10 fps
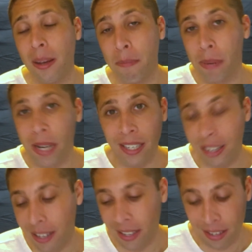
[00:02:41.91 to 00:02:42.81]
But
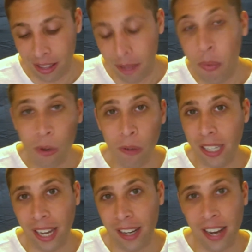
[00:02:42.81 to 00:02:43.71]
the more we
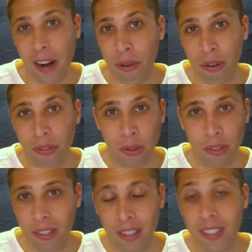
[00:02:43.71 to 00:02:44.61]
can kind of narrow our focus to the